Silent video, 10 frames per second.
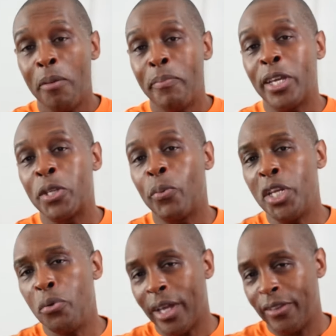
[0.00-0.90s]
because when
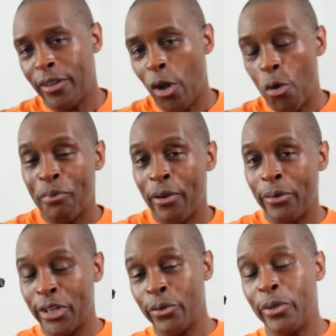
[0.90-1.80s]
you get the GoPro
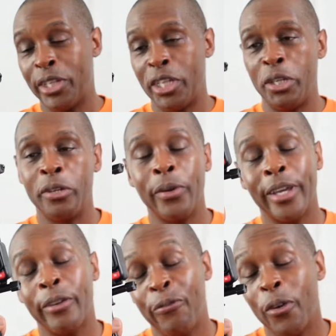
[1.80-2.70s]
shorty, you don't
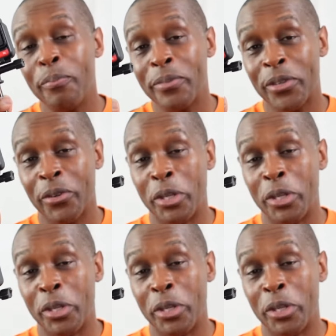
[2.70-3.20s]
get a thumb screw.